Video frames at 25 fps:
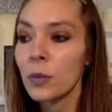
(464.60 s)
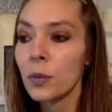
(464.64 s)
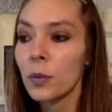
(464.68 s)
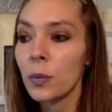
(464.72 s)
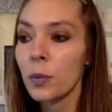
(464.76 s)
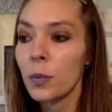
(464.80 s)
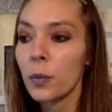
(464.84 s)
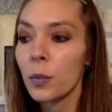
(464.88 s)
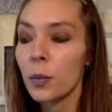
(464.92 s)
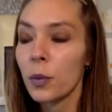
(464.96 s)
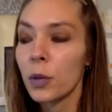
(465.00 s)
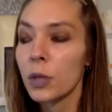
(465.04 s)

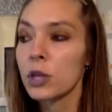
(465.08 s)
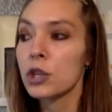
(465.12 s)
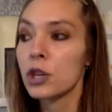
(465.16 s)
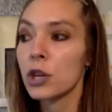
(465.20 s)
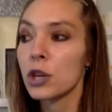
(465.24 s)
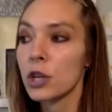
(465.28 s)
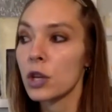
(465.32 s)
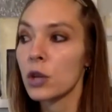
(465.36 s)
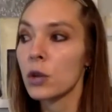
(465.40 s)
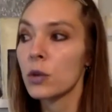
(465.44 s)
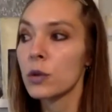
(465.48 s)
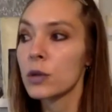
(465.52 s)
we
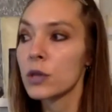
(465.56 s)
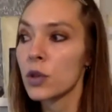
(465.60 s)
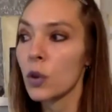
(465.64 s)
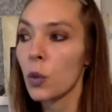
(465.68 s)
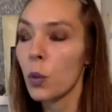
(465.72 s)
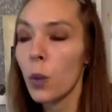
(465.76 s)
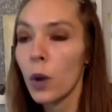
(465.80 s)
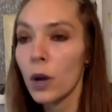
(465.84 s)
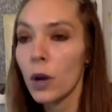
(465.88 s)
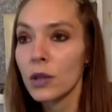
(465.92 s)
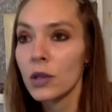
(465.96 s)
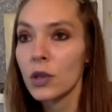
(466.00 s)
should use the
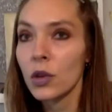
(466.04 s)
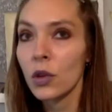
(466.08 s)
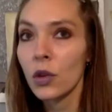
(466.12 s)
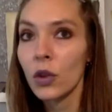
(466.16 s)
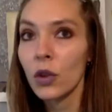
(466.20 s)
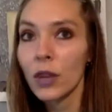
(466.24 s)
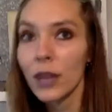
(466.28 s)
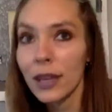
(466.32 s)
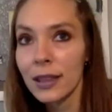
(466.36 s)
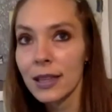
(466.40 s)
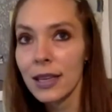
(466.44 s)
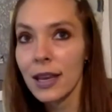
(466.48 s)
one to
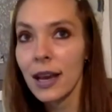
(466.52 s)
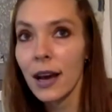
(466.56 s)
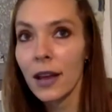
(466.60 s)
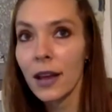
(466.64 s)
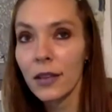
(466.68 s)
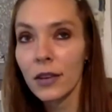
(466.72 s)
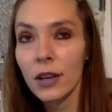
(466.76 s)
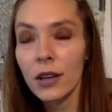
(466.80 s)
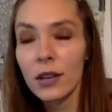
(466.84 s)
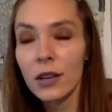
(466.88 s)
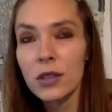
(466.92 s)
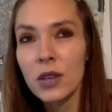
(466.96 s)
look at the
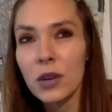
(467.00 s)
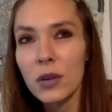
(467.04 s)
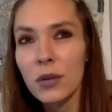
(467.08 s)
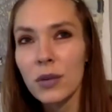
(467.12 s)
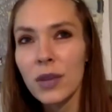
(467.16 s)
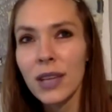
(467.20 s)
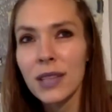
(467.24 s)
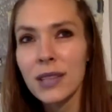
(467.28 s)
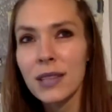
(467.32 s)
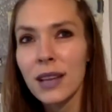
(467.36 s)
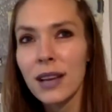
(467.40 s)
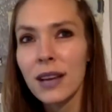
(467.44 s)
other. So
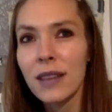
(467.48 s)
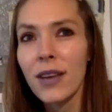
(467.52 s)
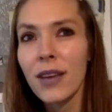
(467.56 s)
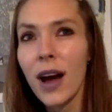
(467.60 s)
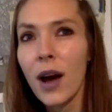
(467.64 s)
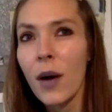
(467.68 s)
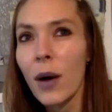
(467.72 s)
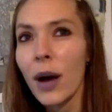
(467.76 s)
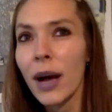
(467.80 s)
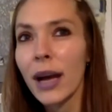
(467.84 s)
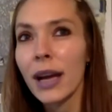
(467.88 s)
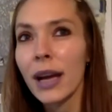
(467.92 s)
that's kind of
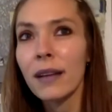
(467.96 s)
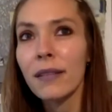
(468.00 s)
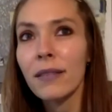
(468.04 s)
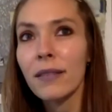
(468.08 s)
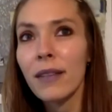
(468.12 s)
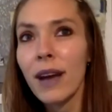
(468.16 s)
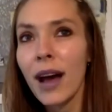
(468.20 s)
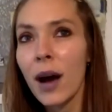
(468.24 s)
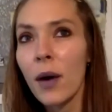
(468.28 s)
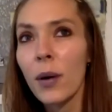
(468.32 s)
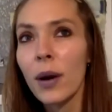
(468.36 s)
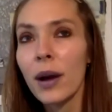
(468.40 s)
how
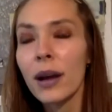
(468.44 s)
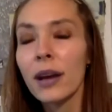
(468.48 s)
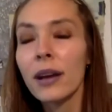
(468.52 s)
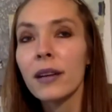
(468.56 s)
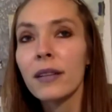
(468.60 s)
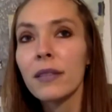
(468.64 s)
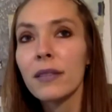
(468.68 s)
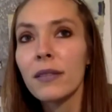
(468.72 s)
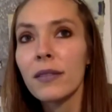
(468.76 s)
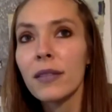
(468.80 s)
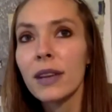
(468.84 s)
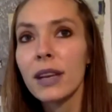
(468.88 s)

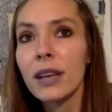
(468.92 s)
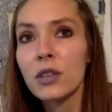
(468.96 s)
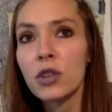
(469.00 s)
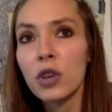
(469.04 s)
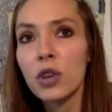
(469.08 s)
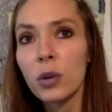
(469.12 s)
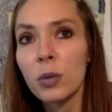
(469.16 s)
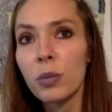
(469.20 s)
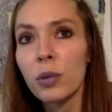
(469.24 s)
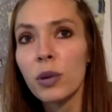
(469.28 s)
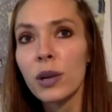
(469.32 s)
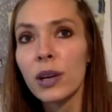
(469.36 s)
I
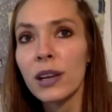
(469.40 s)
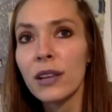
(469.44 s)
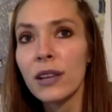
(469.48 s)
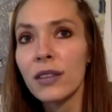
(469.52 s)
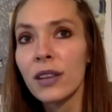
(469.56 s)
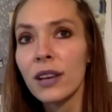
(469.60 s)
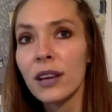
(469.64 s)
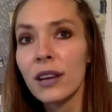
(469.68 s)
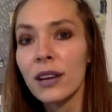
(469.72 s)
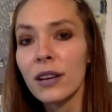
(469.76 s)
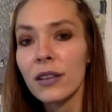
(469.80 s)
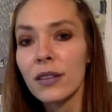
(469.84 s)
interpreted
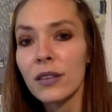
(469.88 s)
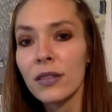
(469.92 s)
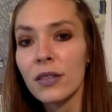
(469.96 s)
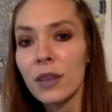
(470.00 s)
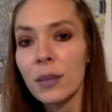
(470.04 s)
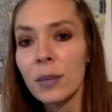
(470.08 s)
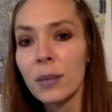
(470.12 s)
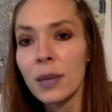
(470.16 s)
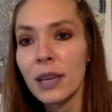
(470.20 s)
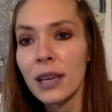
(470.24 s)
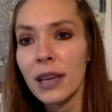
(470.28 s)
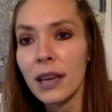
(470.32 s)

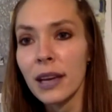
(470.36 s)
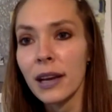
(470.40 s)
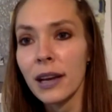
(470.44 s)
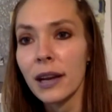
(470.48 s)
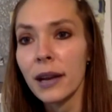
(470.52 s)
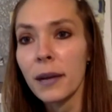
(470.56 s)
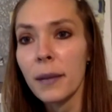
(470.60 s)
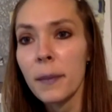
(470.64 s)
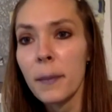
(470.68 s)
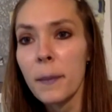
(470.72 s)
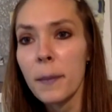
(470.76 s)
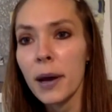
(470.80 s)
the
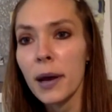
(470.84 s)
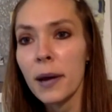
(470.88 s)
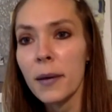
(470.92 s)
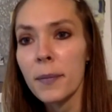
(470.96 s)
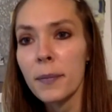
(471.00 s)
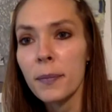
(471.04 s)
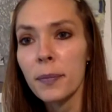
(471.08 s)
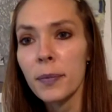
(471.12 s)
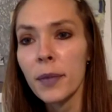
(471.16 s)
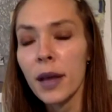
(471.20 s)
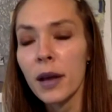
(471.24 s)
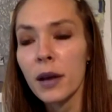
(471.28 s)
beginning. But
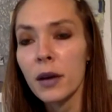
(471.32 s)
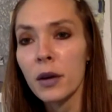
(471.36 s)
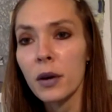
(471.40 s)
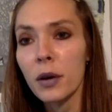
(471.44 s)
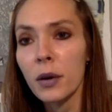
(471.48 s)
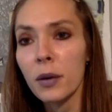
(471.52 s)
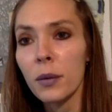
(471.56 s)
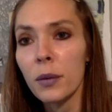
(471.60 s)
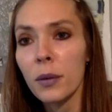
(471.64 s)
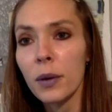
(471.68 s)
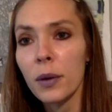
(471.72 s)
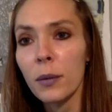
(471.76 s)
I don't
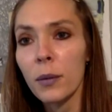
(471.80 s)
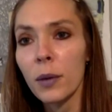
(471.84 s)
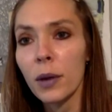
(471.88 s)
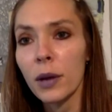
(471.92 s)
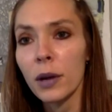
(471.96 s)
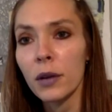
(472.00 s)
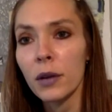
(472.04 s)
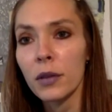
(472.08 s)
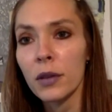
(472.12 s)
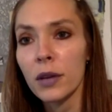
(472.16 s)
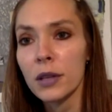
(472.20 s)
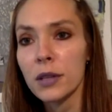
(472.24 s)
know what
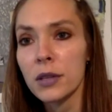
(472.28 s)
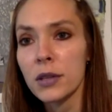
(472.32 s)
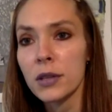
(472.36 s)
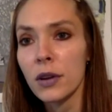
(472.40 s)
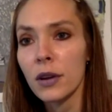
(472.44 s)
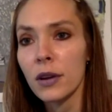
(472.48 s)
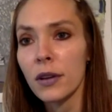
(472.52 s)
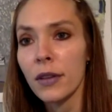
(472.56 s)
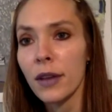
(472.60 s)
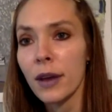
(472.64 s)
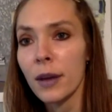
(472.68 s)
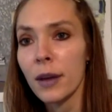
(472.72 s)
your thoughts
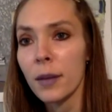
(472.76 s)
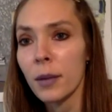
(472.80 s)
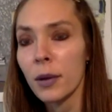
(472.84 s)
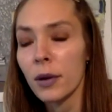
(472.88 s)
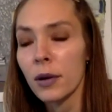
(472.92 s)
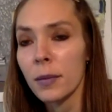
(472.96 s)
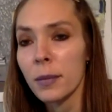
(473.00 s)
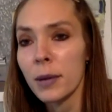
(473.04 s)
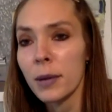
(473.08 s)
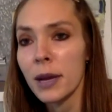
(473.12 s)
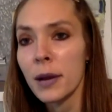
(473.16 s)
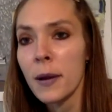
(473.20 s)
are on that,
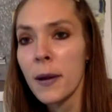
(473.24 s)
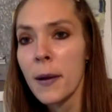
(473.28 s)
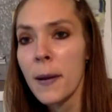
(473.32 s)
Barnaby.